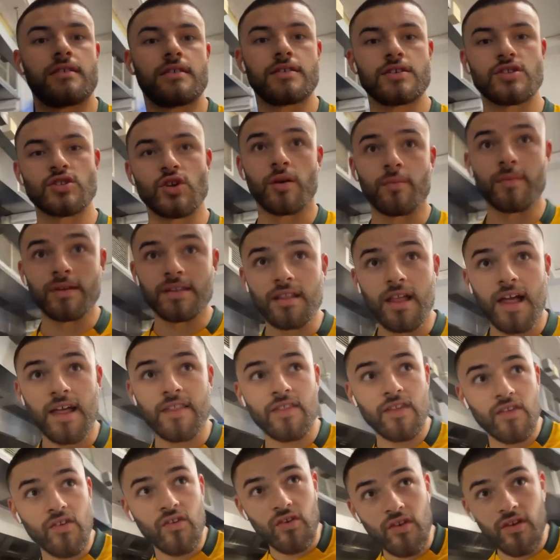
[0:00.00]
So I'm in like
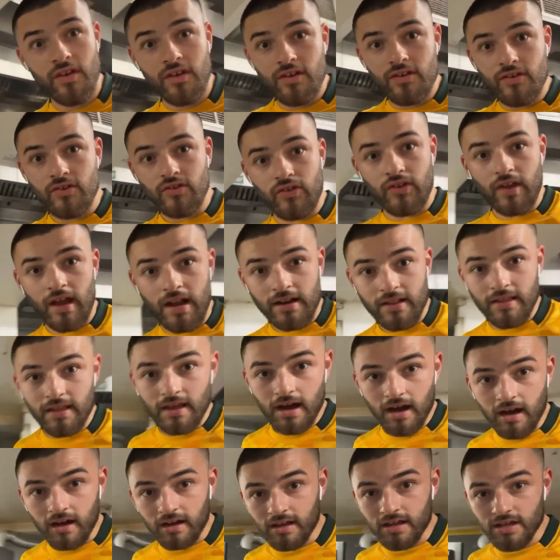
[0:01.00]
this
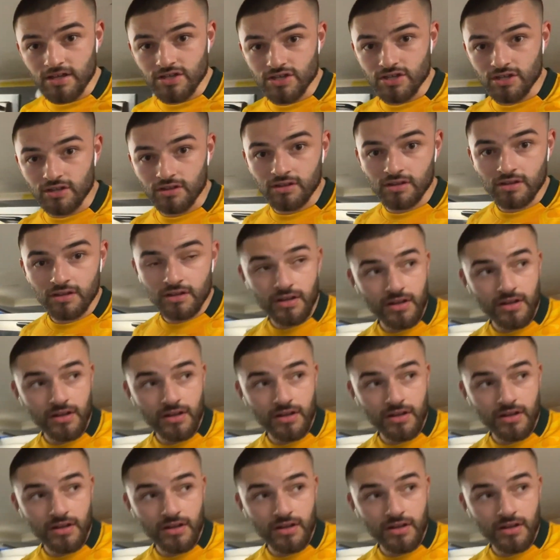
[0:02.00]
state-of-the-art kitchen